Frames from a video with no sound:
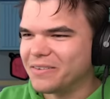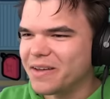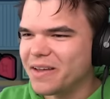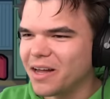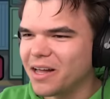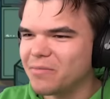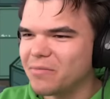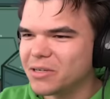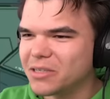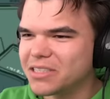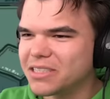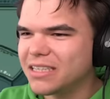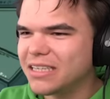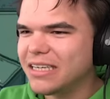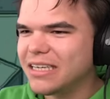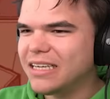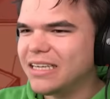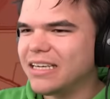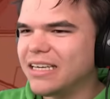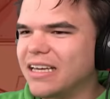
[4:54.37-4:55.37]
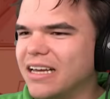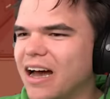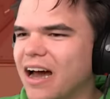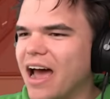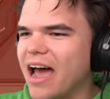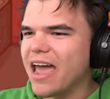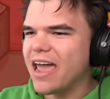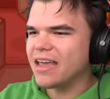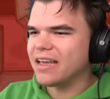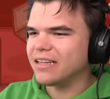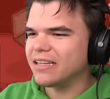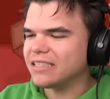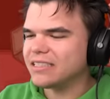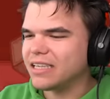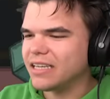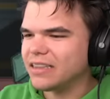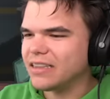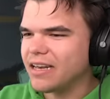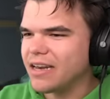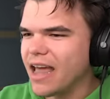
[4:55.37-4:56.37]
We, we almost, almost lost me. All right,
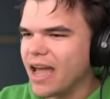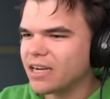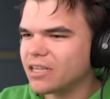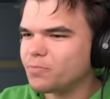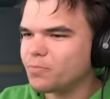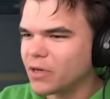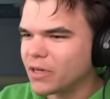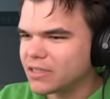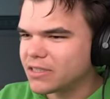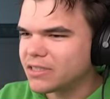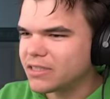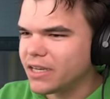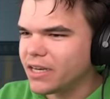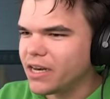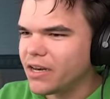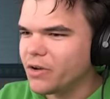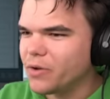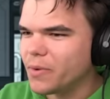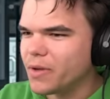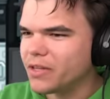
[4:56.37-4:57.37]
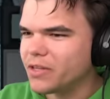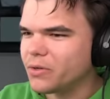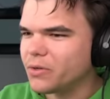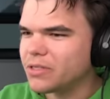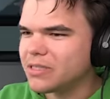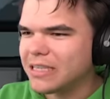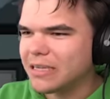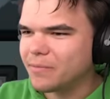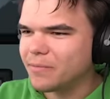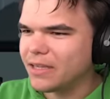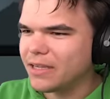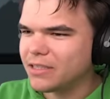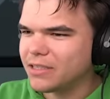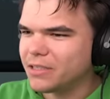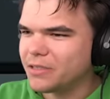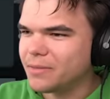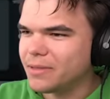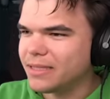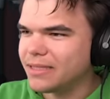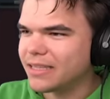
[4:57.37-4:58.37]
listen. The next person who we do something
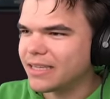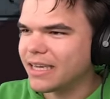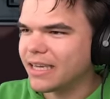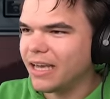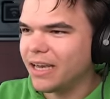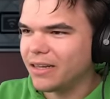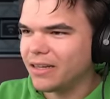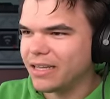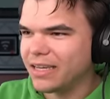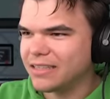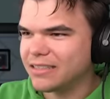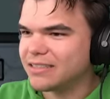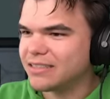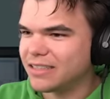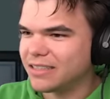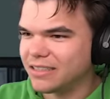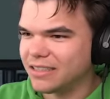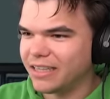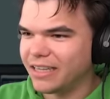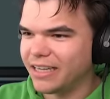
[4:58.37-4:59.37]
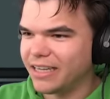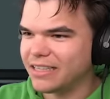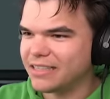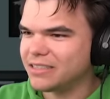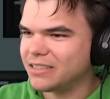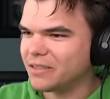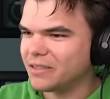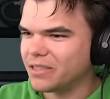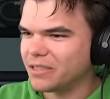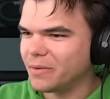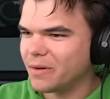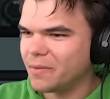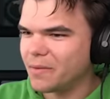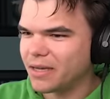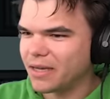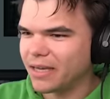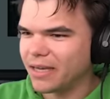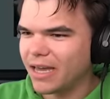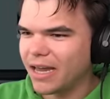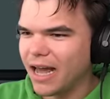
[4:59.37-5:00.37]
to, we need to kill instantly. That's the only okay. way we
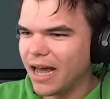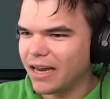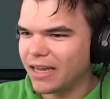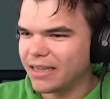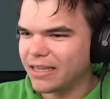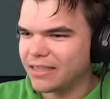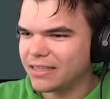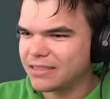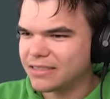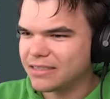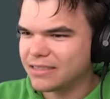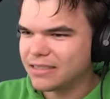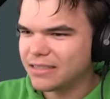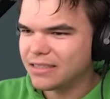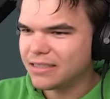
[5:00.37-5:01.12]
can get out of this.